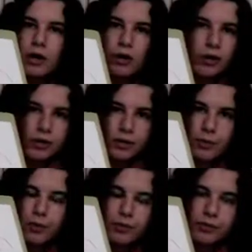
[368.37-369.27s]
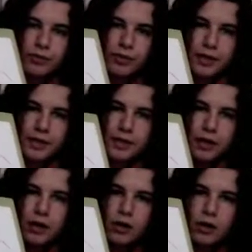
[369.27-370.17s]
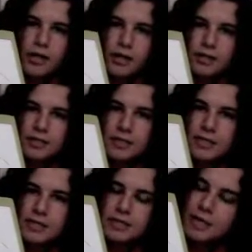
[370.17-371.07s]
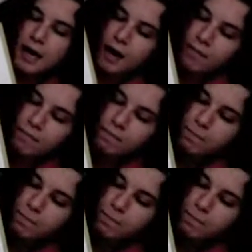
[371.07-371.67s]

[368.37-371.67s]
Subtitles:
or you think, oh, okay, this is a sa,